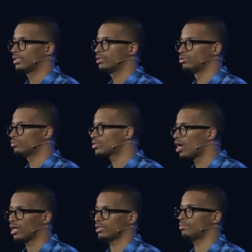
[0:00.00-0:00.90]
You were
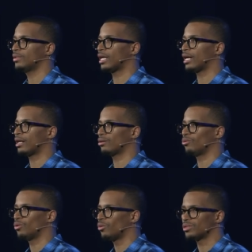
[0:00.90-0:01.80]
talking to me. I, I go,
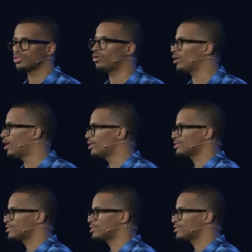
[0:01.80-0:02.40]
Well, what's going on?